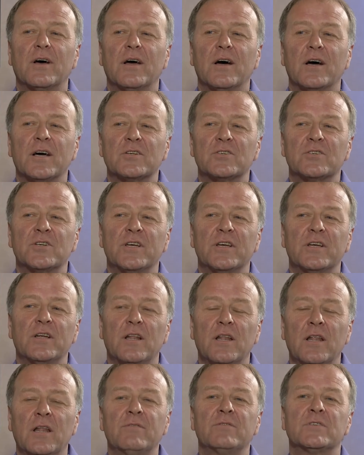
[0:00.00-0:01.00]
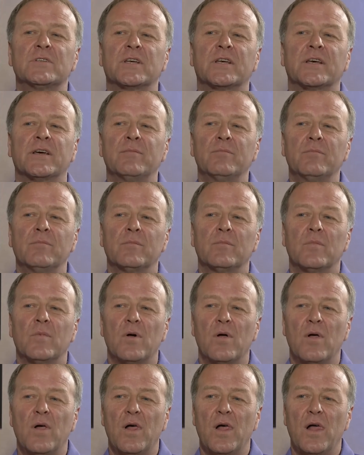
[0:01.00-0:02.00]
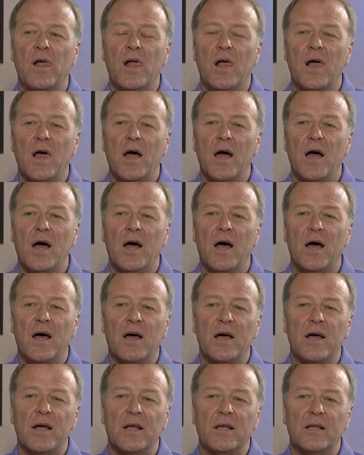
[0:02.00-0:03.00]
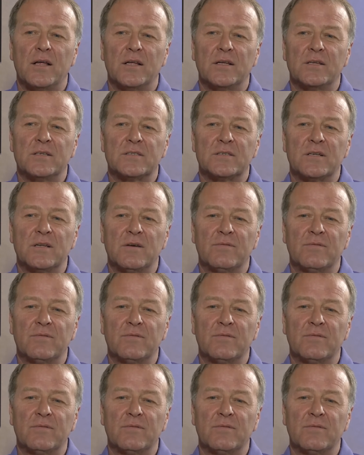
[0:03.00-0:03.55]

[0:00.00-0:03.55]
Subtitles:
Hachi loves the game. His